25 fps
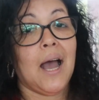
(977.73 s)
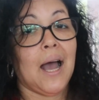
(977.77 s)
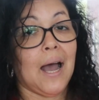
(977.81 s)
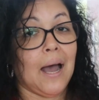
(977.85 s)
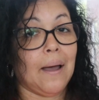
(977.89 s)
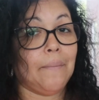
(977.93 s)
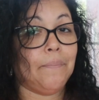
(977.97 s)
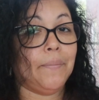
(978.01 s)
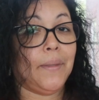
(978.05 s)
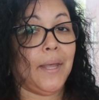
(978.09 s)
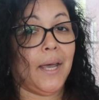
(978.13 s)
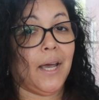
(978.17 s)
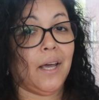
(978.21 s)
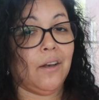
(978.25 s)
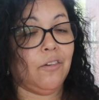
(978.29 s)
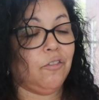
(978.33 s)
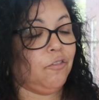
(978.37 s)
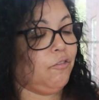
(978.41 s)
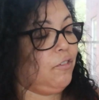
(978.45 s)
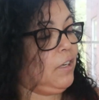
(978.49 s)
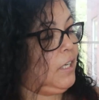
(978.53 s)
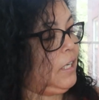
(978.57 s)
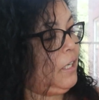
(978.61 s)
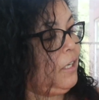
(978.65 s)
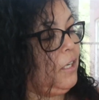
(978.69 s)
I'm not
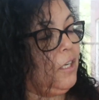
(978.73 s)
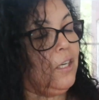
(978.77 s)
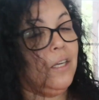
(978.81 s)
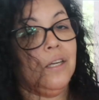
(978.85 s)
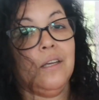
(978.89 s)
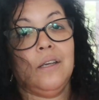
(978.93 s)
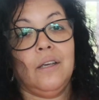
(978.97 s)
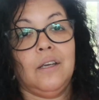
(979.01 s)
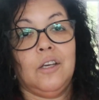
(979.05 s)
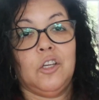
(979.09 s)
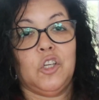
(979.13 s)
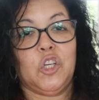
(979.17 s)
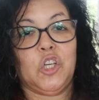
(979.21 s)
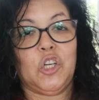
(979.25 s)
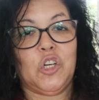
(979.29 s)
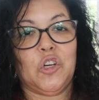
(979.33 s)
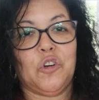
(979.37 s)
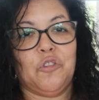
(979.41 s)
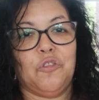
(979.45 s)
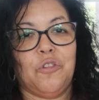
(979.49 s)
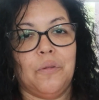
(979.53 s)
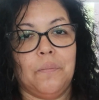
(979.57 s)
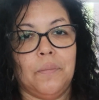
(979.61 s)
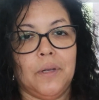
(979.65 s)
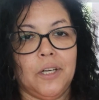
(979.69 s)
really, you
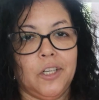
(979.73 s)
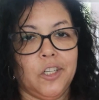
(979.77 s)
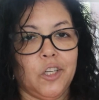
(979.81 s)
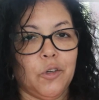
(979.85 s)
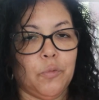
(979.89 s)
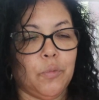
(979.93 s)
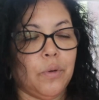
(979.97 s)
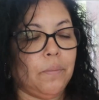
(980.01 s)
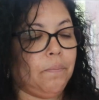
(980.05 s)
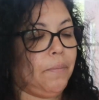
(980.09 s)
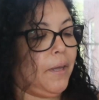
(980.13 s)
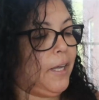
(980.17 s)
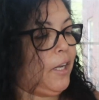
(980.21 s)
know, familiar with